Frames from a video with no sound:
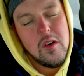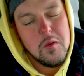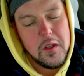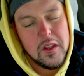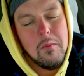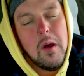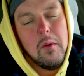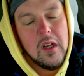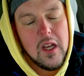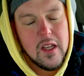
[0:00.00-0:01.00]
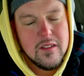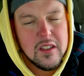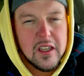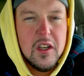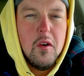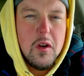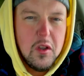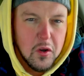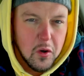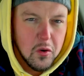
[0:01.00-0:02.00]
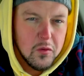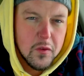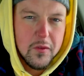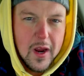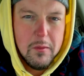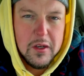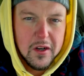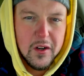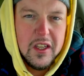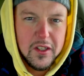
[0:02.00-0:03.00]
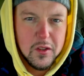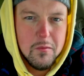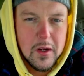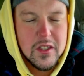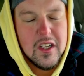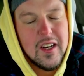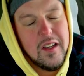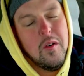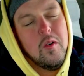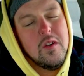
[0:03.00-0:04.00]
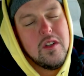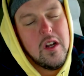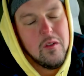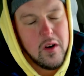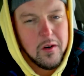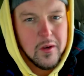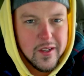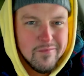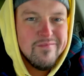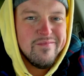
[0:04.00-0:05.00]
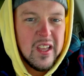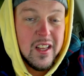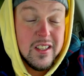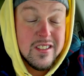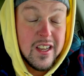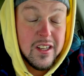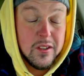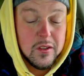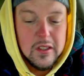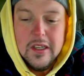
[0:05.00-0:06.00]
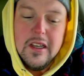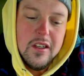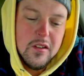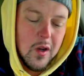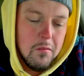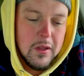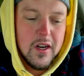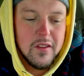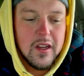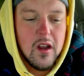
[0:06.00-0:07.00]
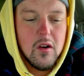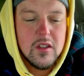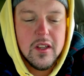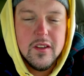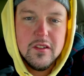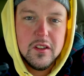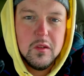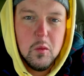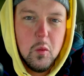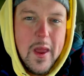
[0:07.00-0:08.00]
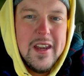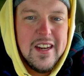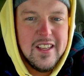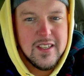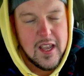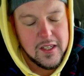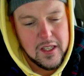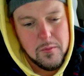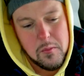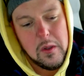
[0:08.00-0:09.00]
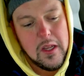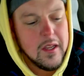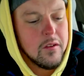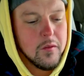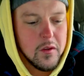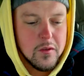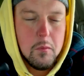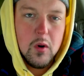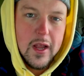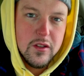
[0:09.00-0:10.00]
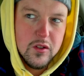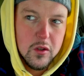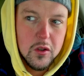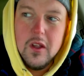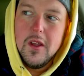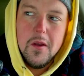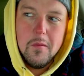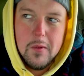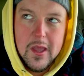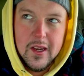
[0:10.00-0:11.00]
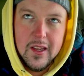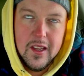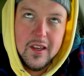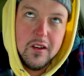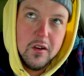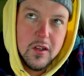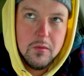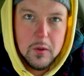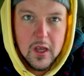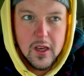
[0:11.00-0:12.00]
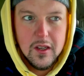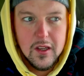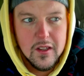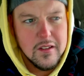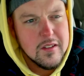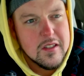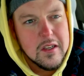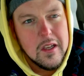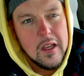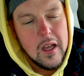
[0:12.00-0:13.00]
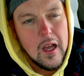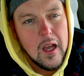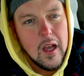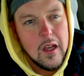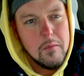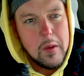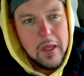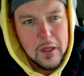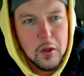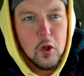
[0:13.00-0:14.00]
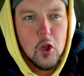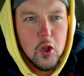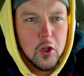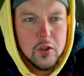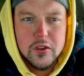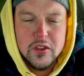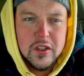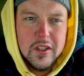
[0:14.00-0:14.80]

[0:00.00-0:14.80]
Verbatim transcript: with like the bubble guts. Like, you know, when you go for family dinner, you eat too much, you got to get horizontal right away. At least I do. So I'm laying on the couch and this Wendy's ad keeps playing for this pretzel, bacon, crispy onions, uh, pickles,